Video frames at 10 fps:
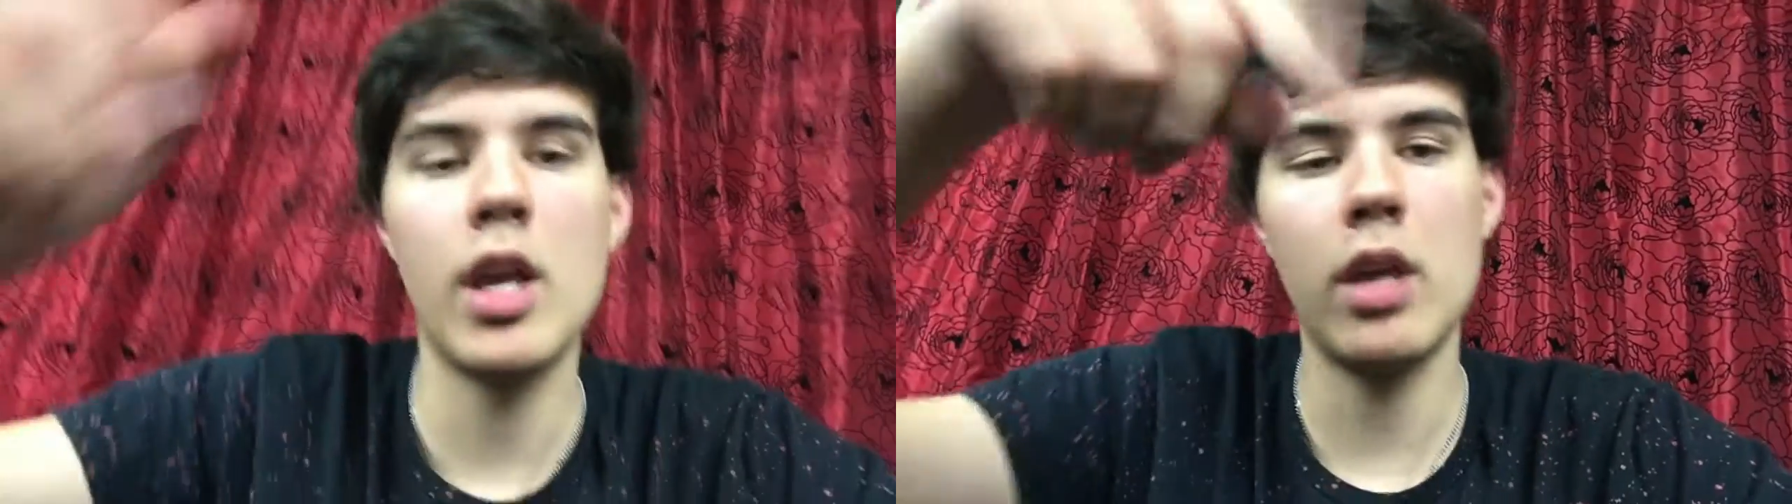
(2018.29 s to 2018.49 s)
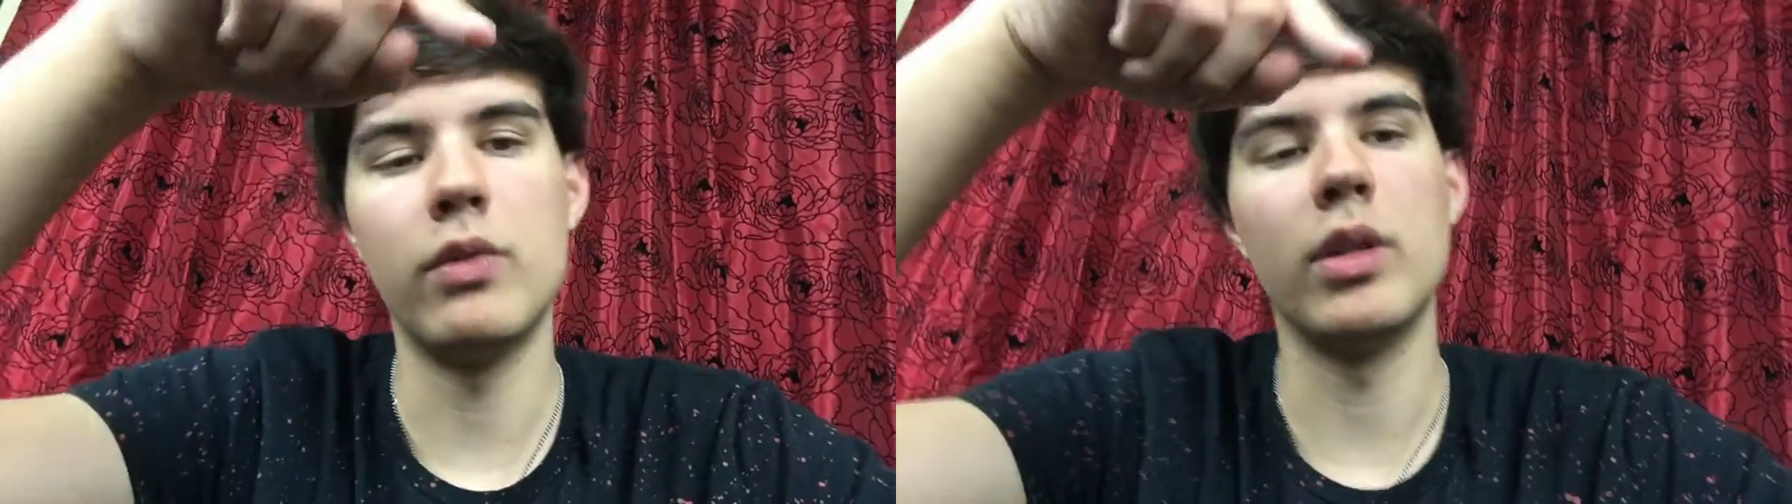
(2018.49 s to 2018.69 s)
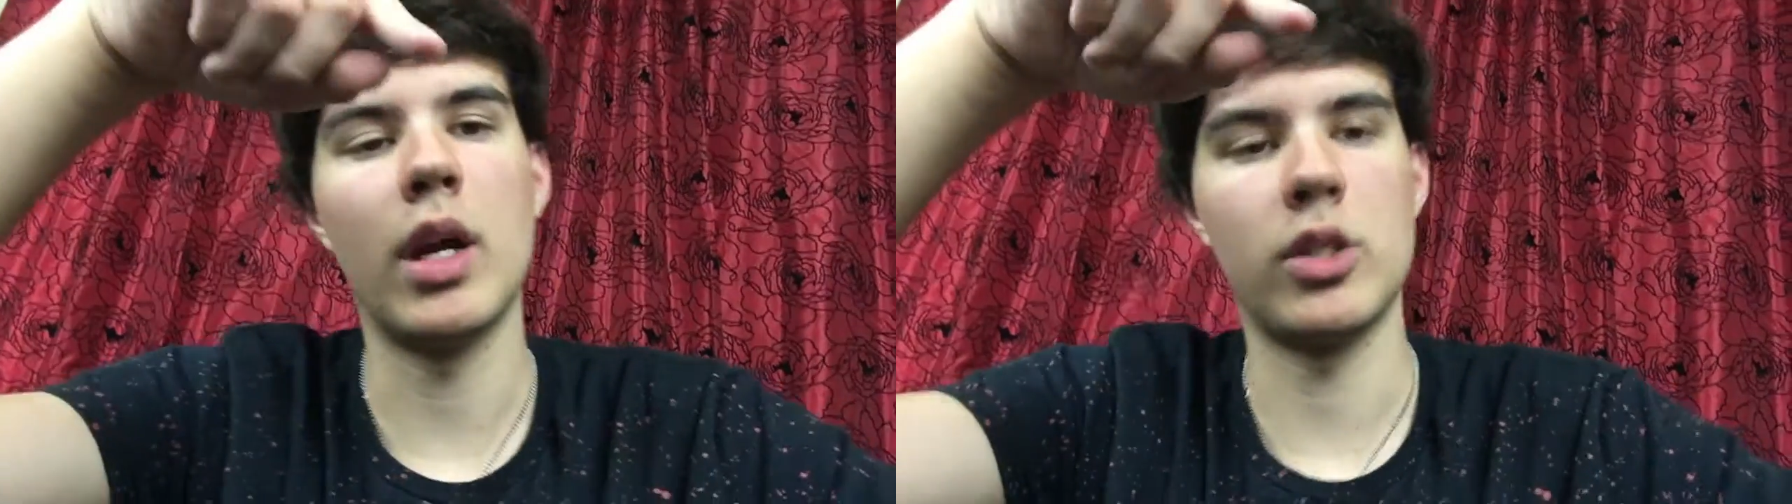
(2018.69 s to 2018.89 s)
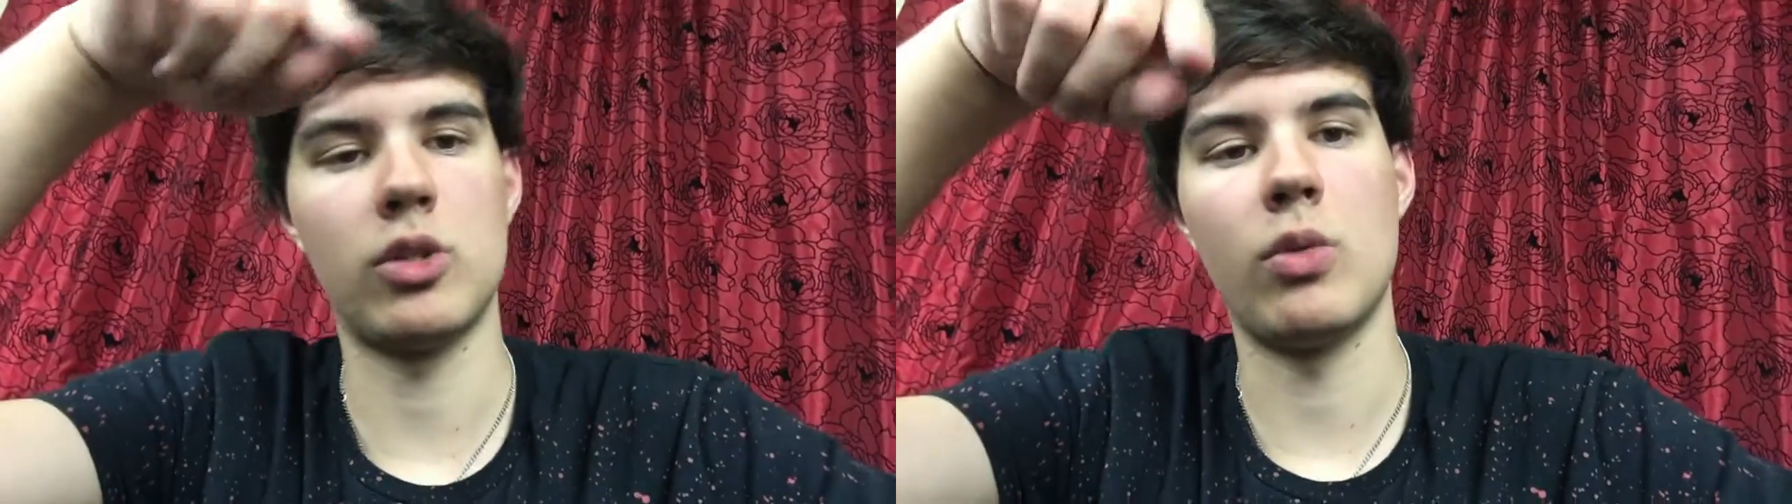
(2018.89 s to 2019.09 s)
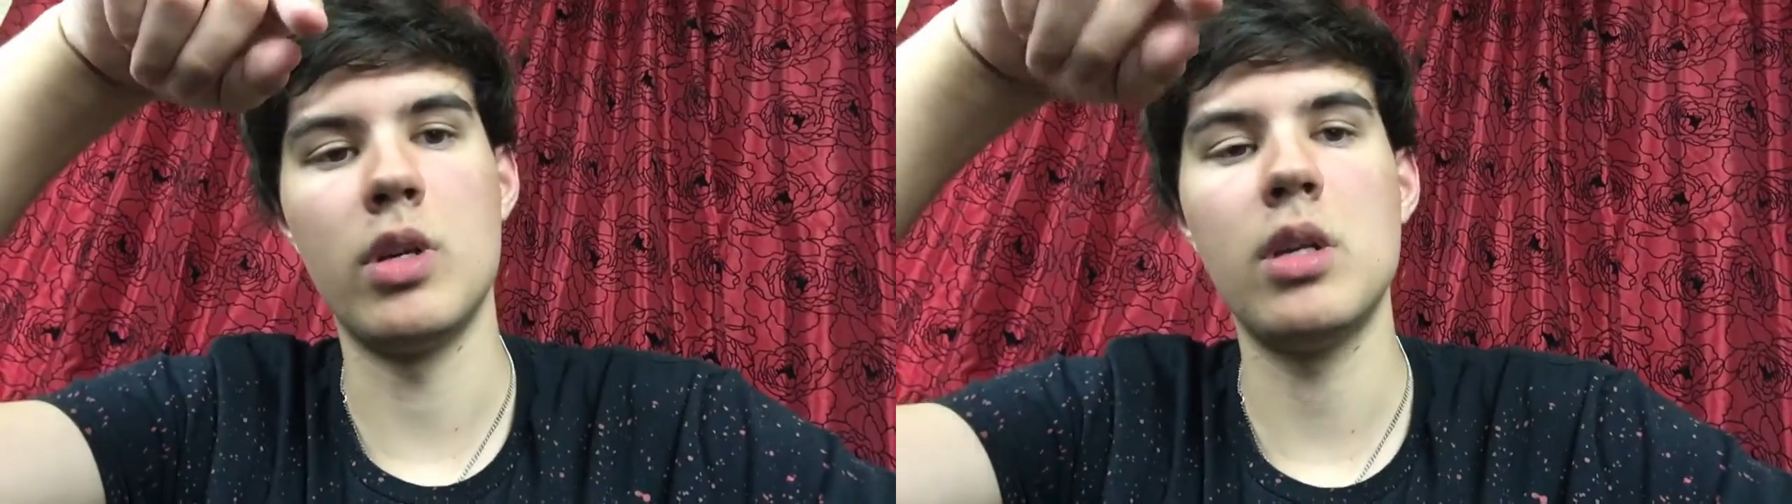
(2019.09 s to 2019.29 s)
if you guys
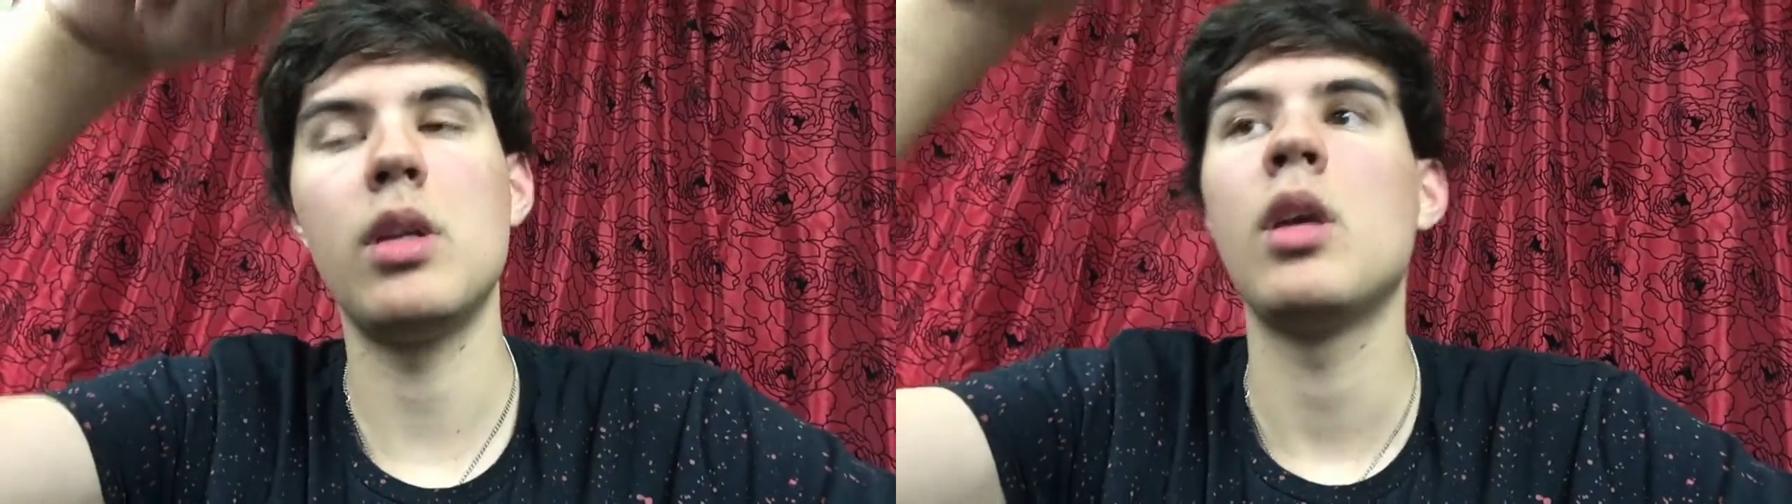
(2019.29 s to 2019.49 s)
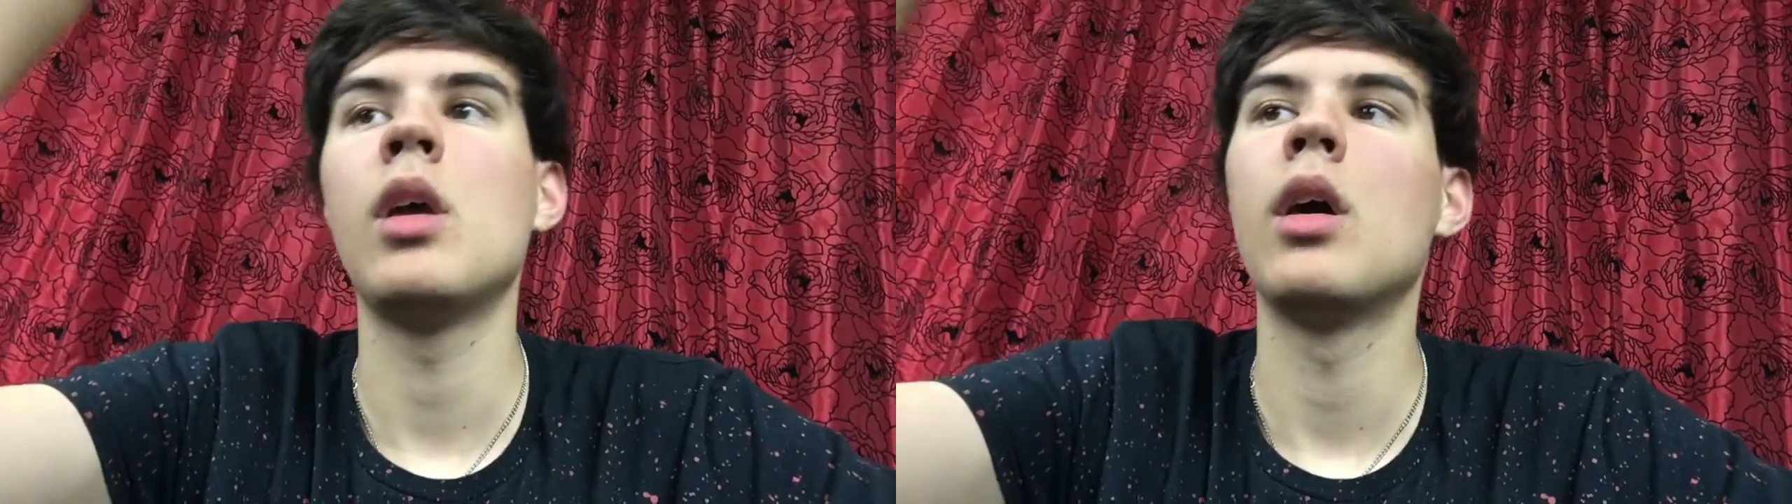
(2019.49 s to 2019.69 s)
so need it.